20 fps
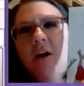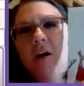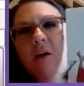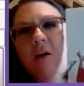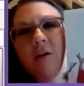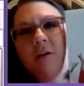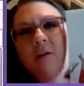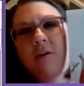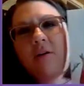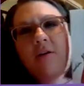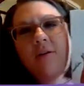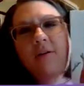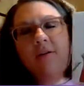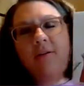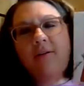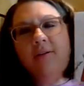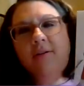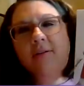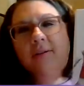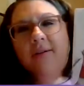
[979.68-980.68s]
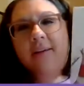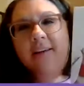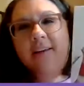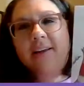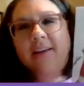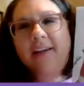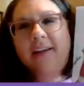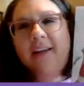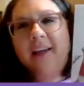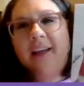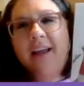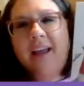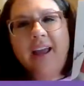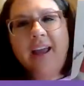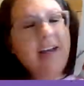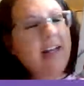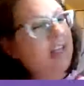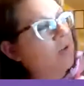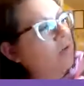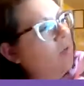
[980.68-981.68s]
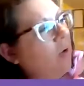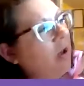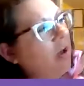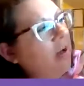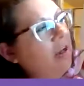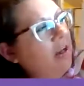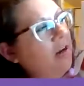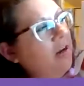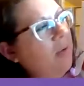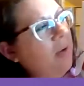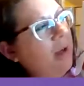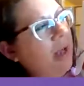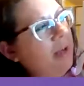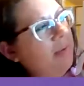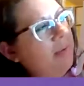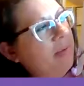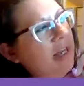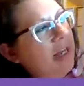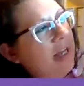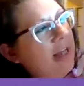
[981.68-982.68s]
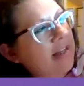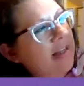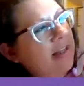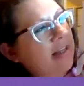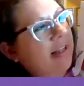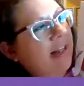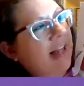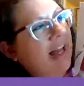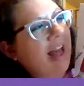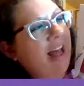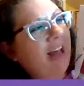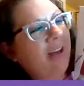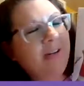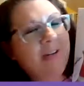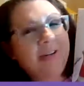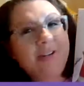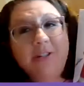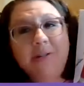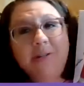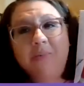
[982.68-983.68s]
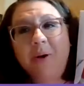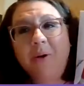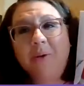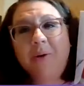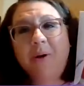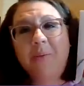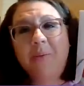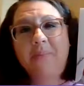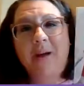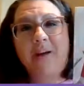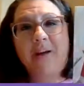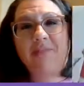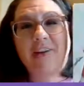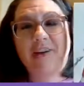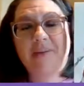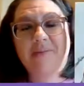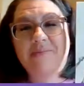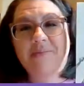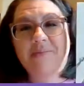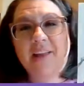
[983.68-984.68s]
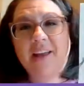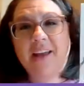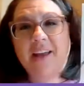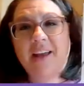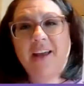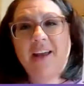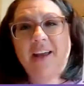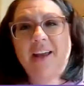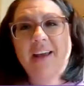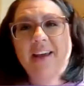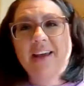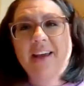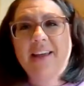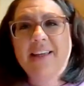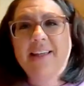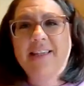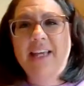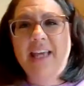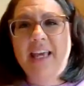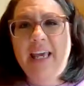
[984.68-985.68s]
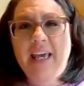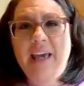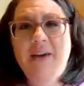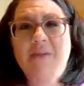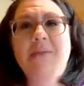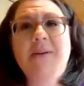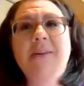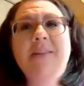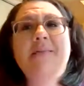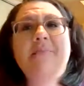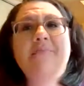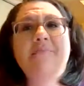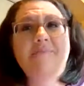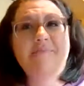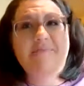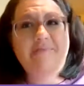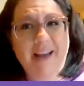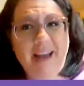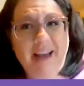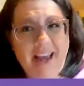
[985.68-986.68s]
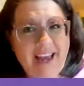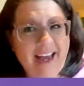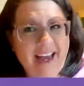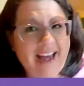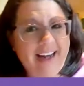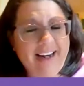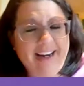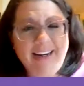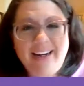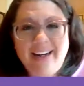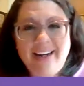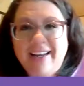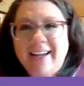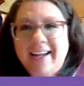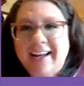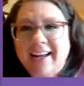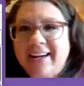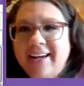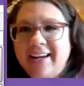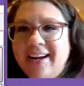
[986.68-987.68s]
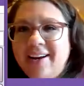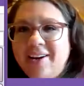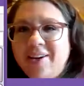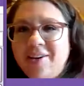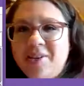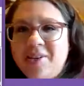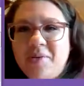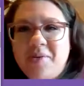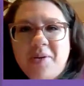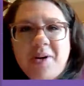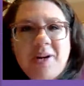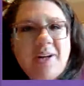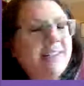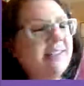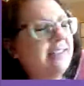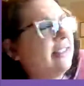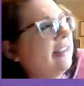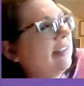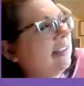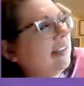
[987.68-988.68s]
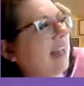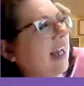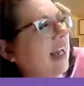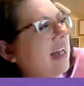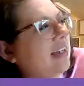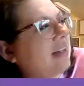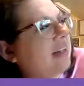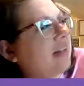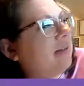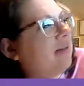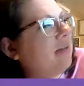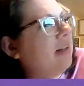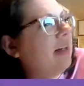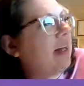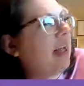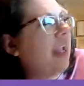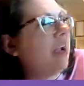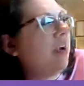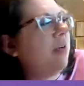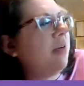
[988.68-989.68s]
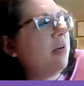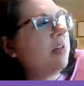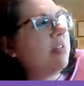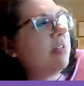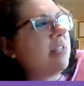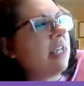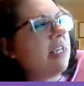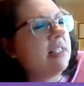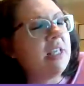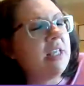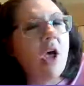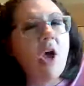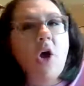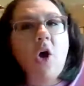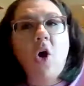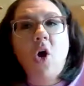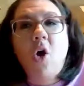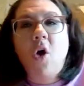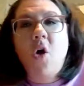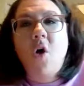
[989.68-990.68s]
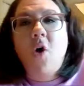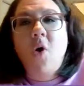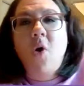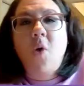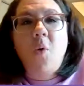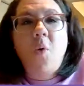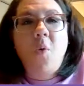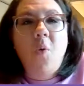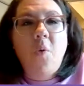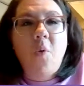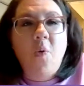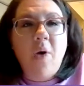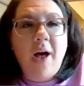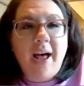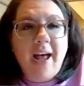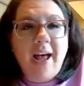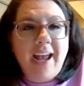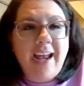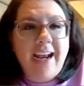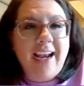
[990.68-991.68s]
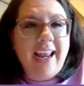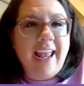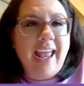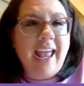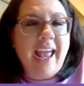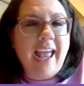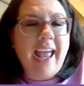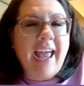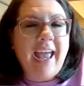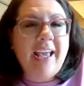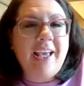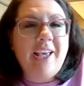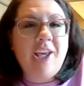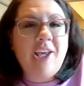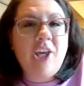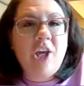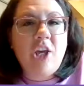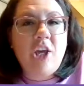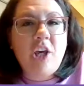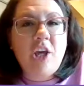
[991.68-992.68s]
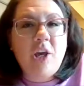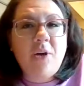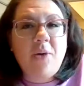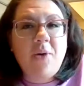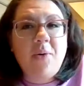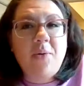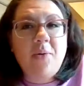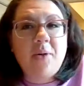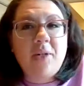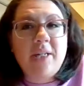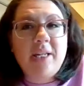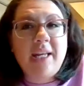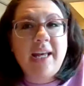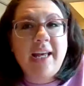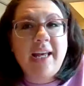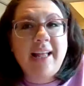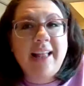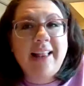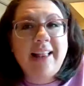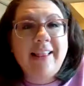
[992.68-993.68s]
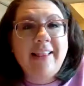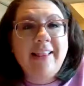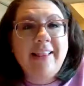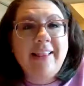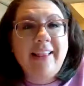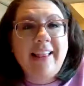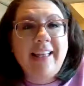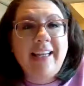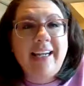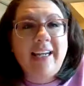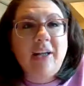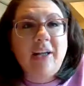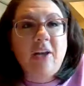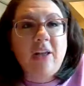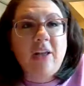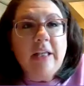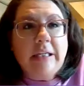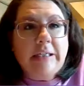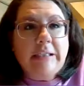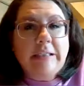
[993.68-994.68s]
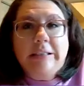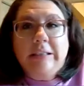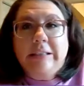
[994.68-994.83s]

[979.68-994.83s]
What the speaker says: Oh, and he's walking away, but he has a cloud of smoke above him because he was mad. And here in the words it says, the kangaroo says, "What a cute little,